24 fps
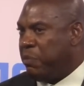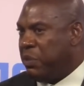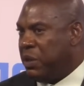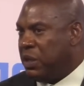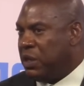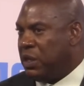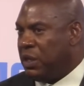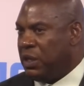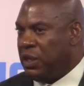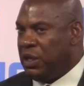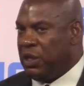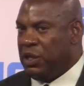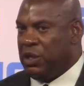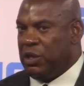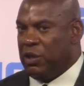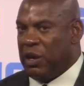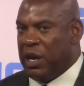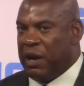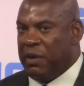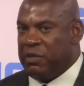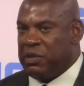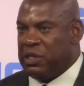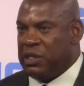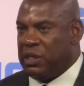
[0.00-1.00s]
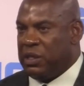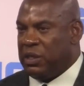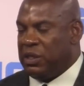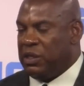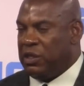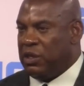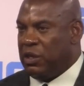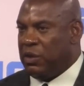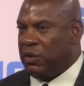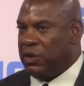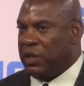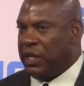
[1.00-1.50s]
But you know, obviously,
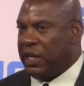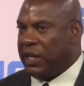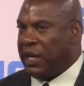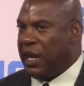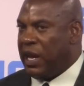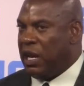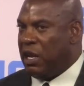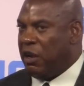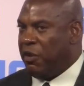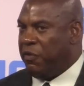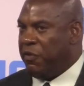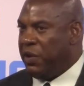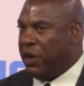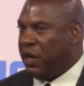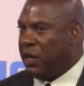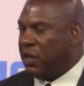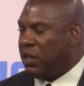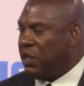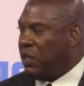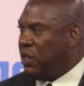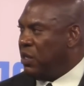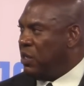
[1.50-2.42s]
you know, it can affect